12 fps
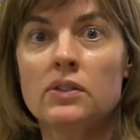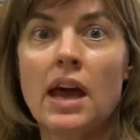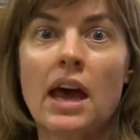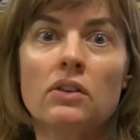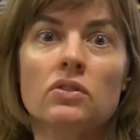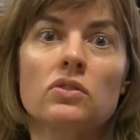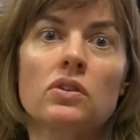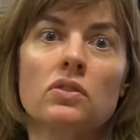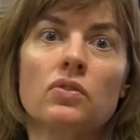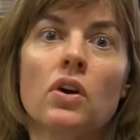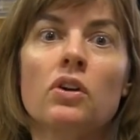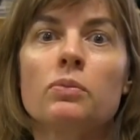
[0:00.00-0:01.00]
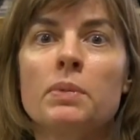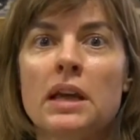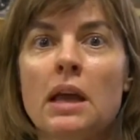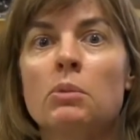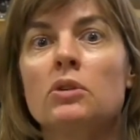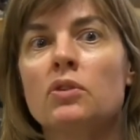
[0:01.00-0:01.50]
tasks as far as
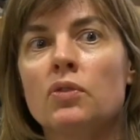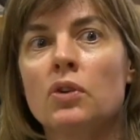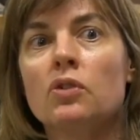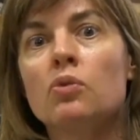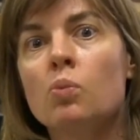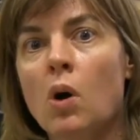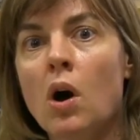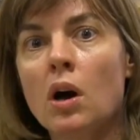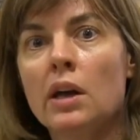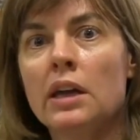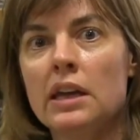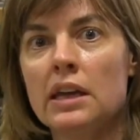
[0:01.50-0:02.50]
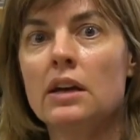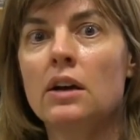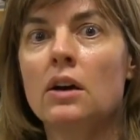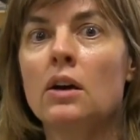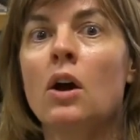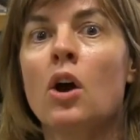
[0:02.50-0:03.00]
being able to first walk
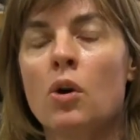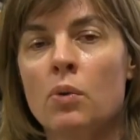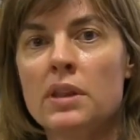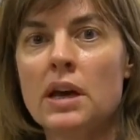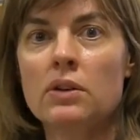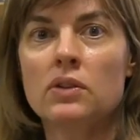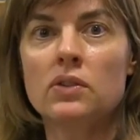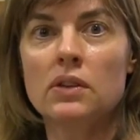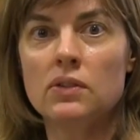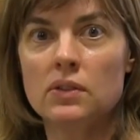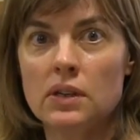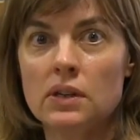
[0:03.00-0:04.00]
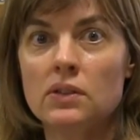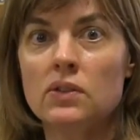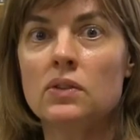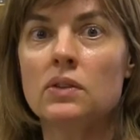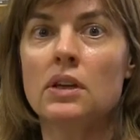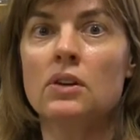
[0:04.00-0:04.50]
here without
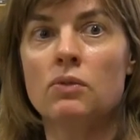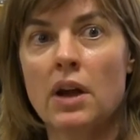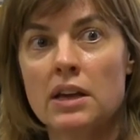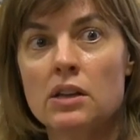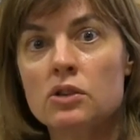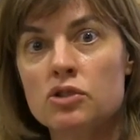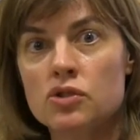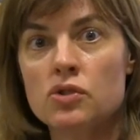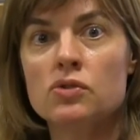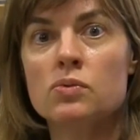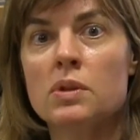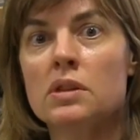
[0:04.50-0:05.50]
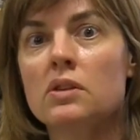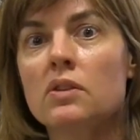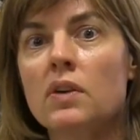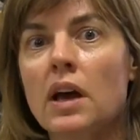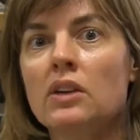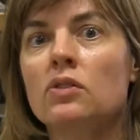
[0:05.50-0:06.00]
assistance in regular shoes with a
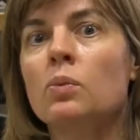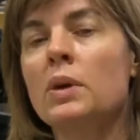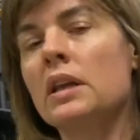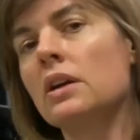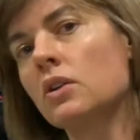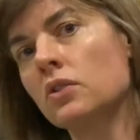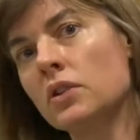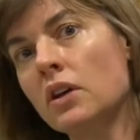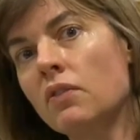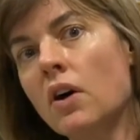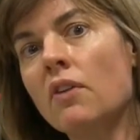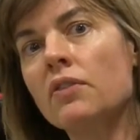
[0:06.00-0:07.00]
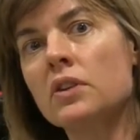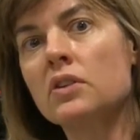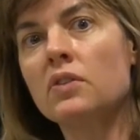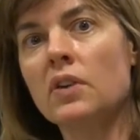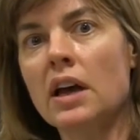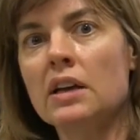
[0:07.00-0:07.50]
device, weaning herself off the
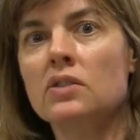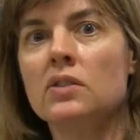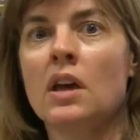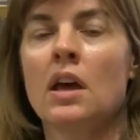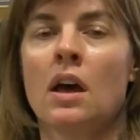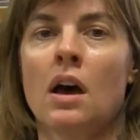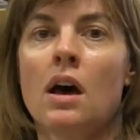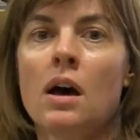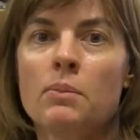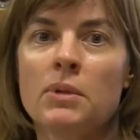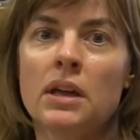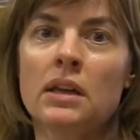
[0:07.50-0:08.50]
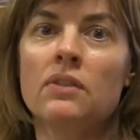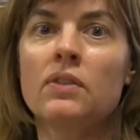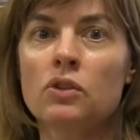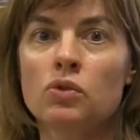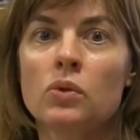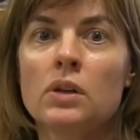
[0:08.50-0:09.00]
device, um, and
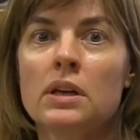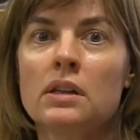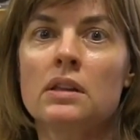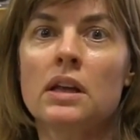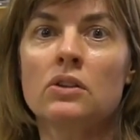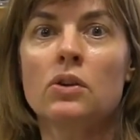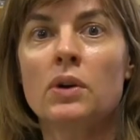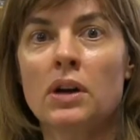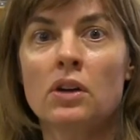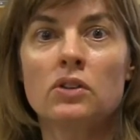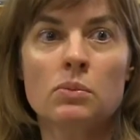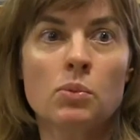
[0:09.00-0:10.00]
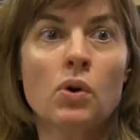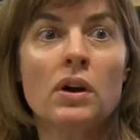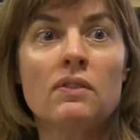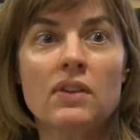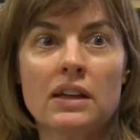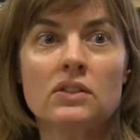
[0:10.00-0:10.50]
eventually then going on to more
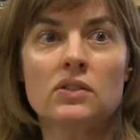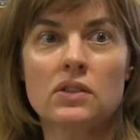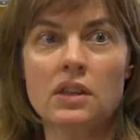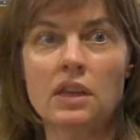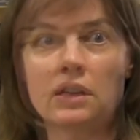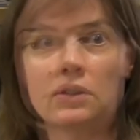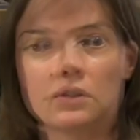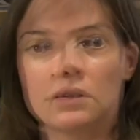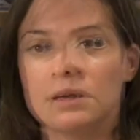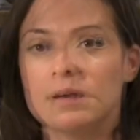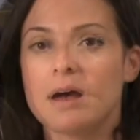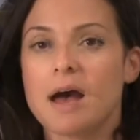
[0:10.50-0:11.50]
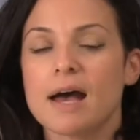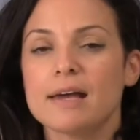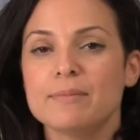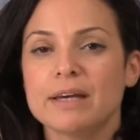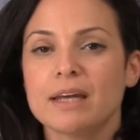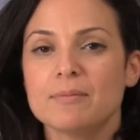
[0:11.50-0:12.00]
advanced things.
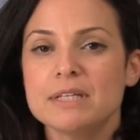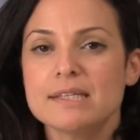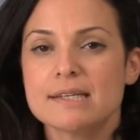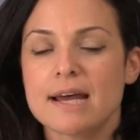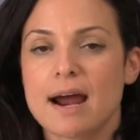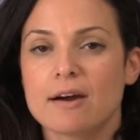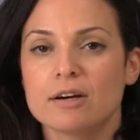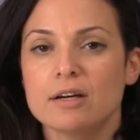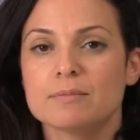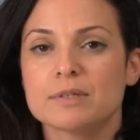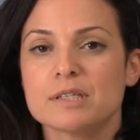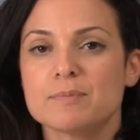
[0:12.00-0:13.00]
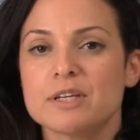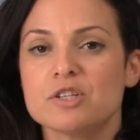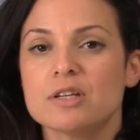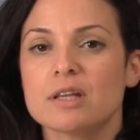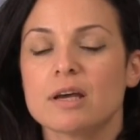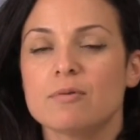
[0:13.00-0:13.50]
Hi, my name is Tara. I'm a
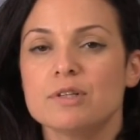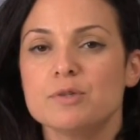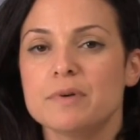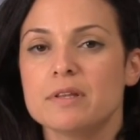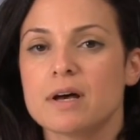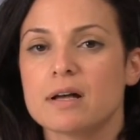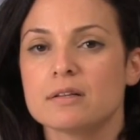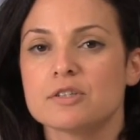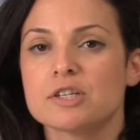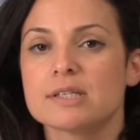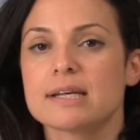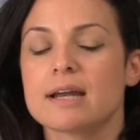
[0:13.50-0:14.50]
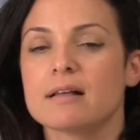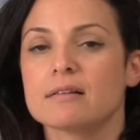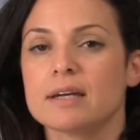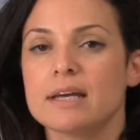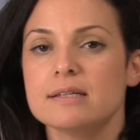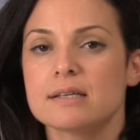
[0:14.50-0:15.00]
speech and language pathologist at
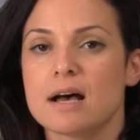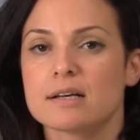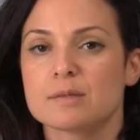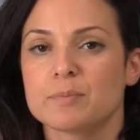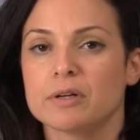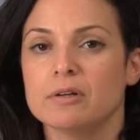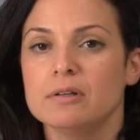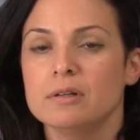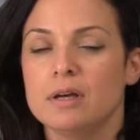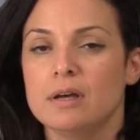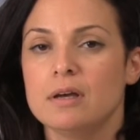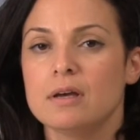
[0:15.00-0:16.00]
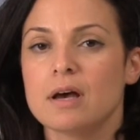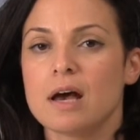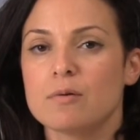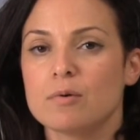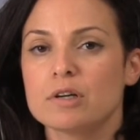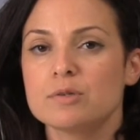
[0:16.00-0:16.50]
Helen Hayes Hospital.
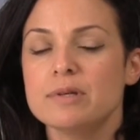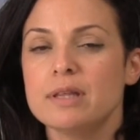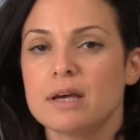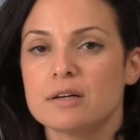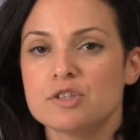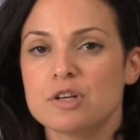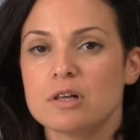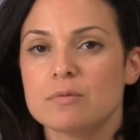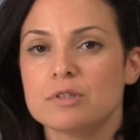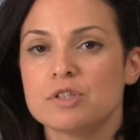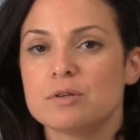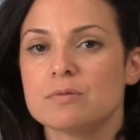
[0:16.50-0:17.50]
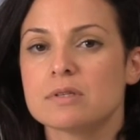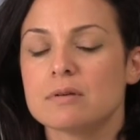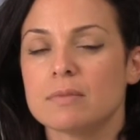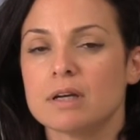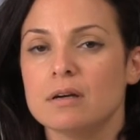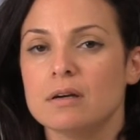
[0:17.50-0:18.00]
I worked with Angela when she was
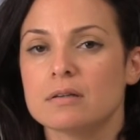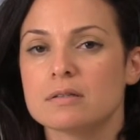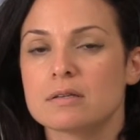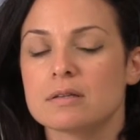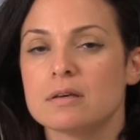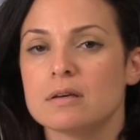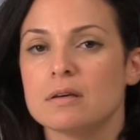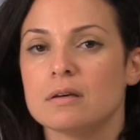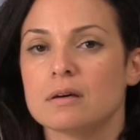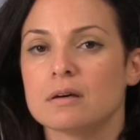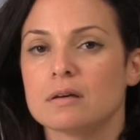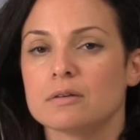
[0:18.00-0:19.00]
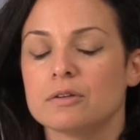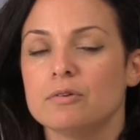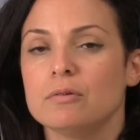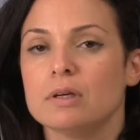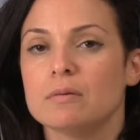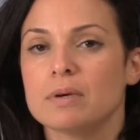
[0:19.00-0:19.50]
admitted into the uh,
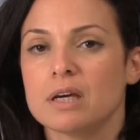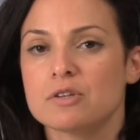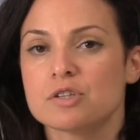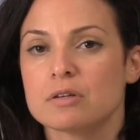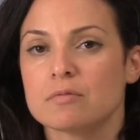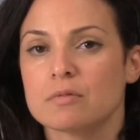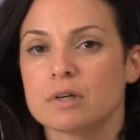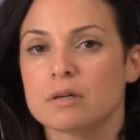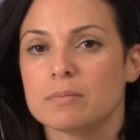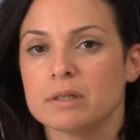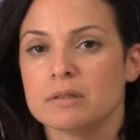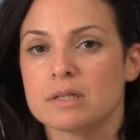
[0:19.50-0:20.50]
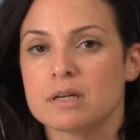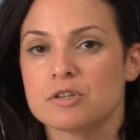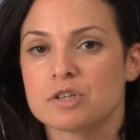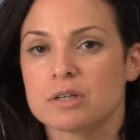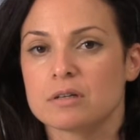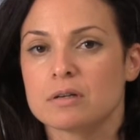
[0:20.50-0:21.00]
acute inpatient
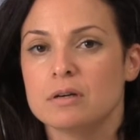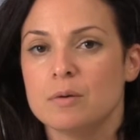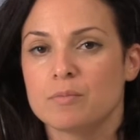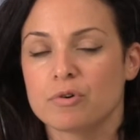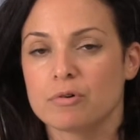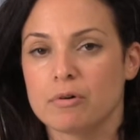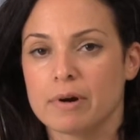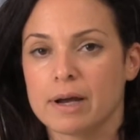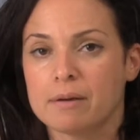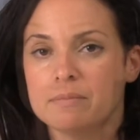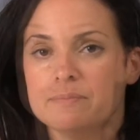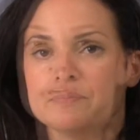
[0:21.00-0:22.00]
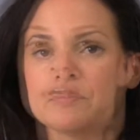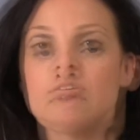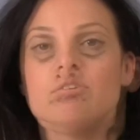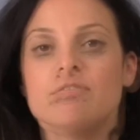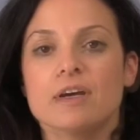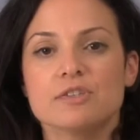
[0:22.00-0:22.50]
rehabilitation program. The
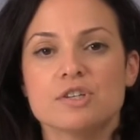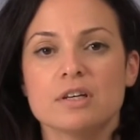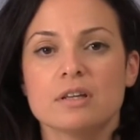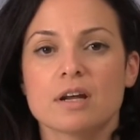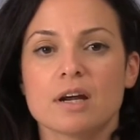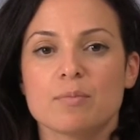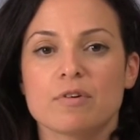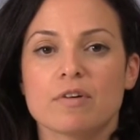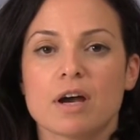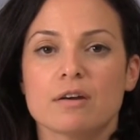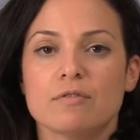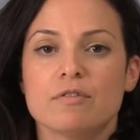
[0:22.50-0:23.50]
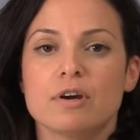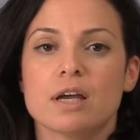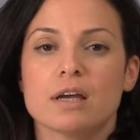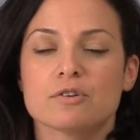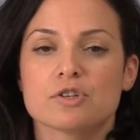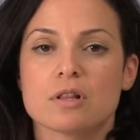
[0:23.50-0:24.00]
intervention that I provided for
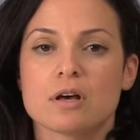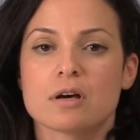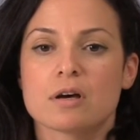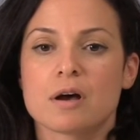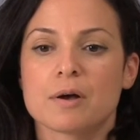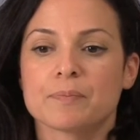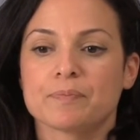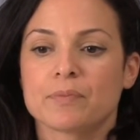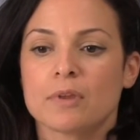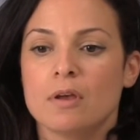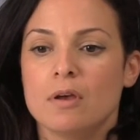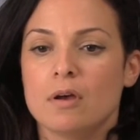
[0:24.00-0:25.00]
Angela um,